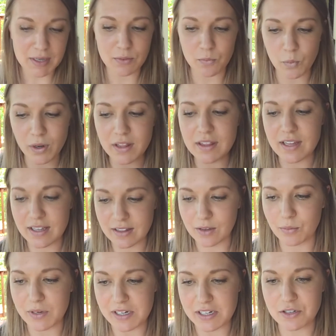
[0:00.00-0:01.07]
one thing
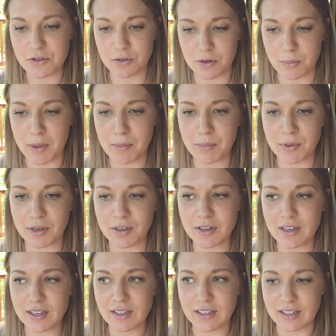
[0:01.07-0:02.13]
that we need to remember
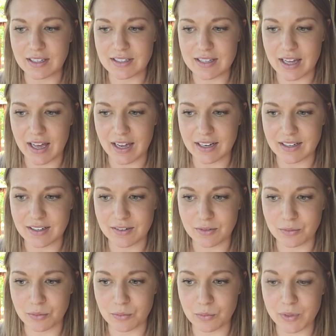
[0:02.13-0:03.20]
is that
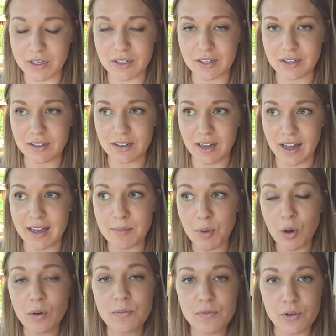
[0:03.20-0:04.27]
I'm
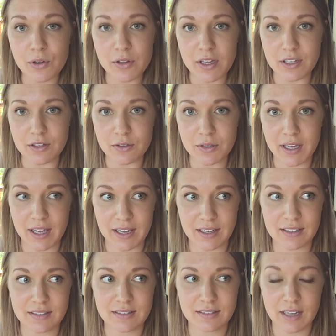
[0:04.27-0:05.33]
hopeful that you
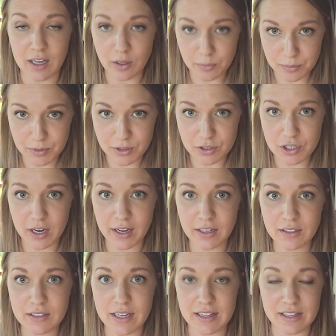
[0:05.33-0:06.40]
can help your
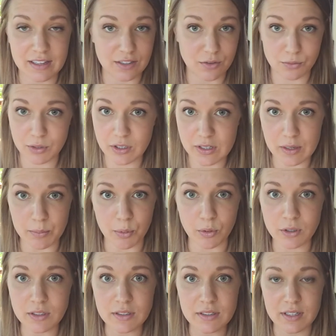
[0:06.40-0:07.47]
child. I think that's really
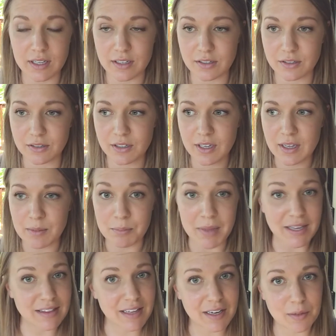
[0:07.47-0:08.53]
important, that you
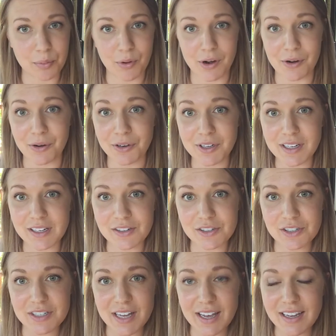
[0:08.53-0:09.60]
make that a priority in
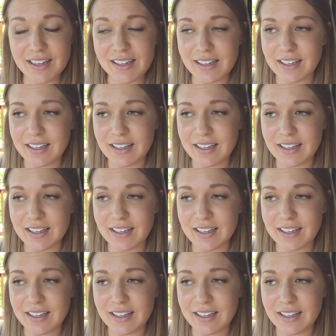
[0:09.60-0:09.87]
your day.